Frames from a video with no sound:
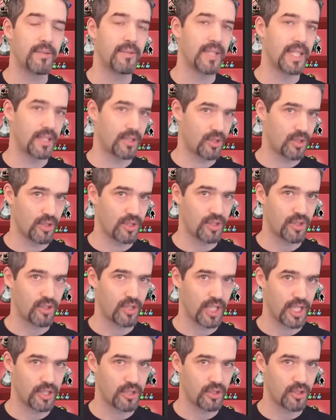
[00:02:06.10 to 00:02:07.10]
we need
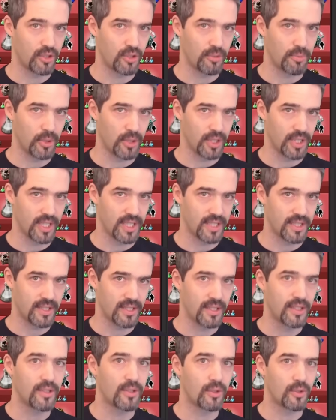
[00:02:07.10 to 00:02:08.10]
construction
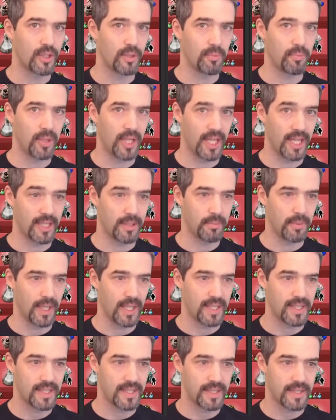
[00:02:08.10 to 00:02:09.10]
robotics to repair the
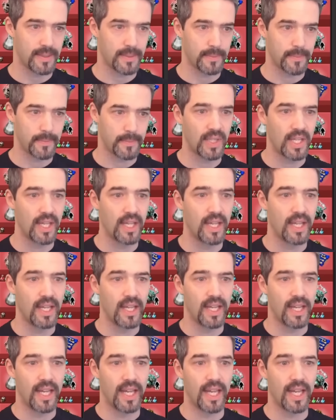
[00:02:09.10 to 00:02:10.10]
base.
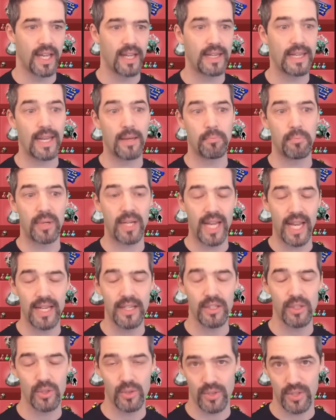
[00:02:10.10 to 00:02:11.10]
And I
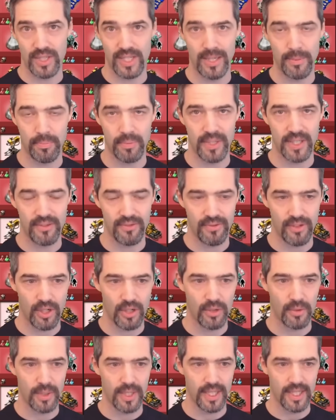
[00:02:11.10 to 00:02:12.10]
plan to skip the
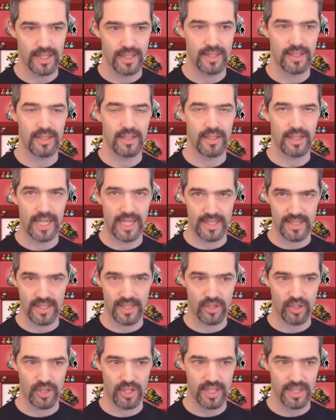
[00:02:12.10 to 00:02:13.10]
following: laser
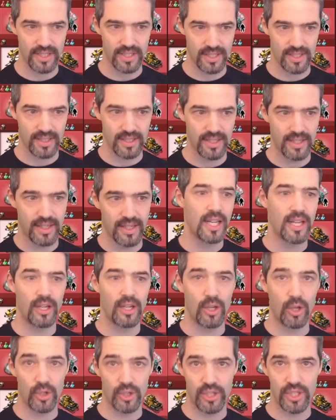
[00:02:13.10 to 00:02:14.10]
turrets,
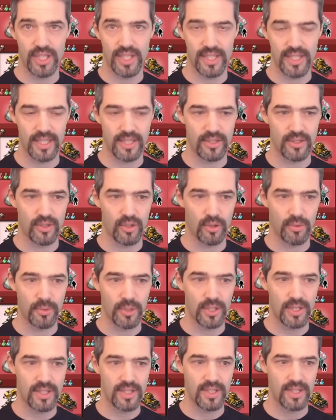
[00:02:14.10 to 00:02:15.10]
logistics
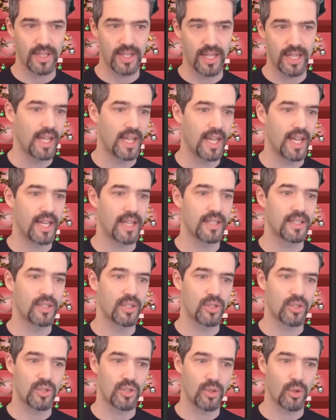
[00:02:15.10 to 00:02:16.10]
robots and
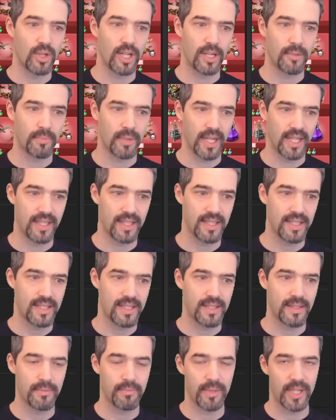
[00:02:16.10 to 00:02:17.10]
solar
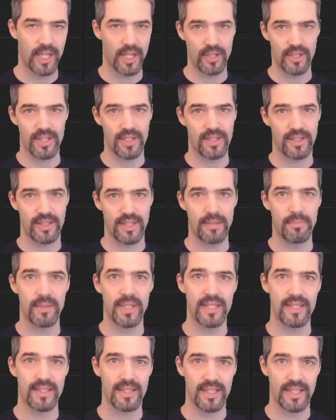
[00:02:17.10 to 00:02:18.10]
panels, because steam
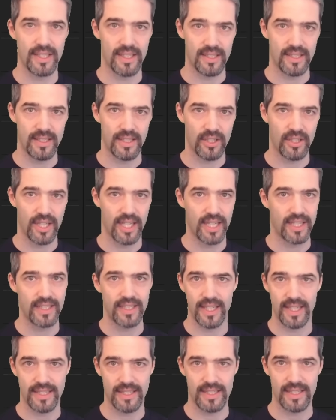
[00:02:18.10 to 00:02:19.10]
is easier and
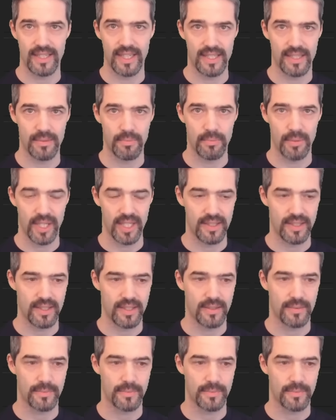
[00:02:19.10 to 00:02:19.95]
takes less space.